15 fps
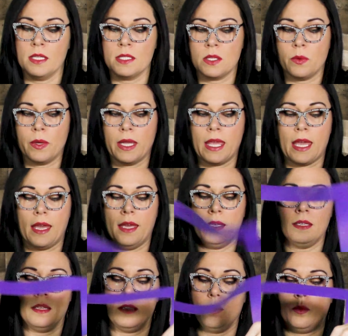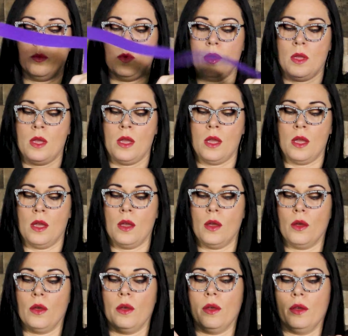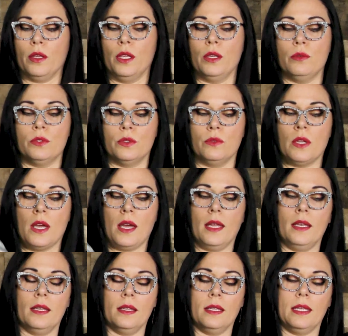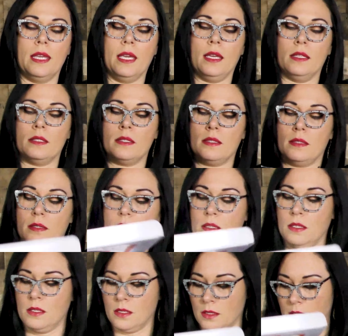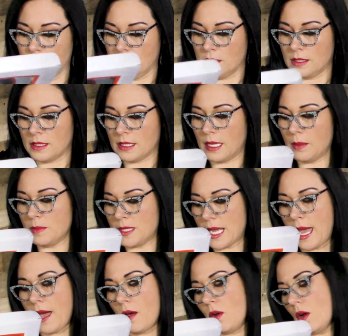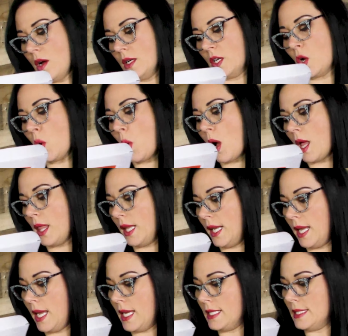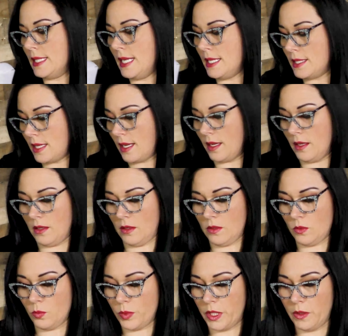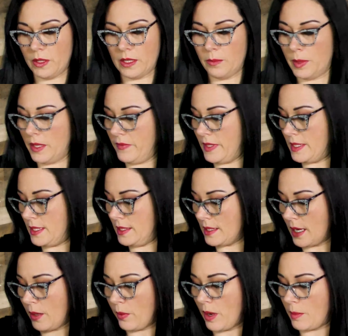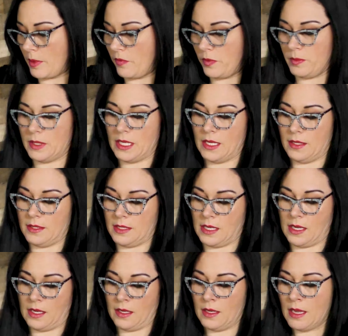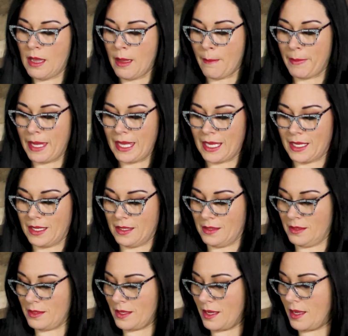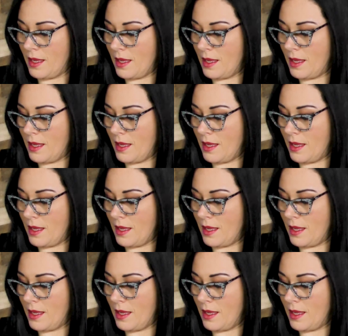So again, you do not get skimped out on quality and detail when you get a PVC diorama from DST because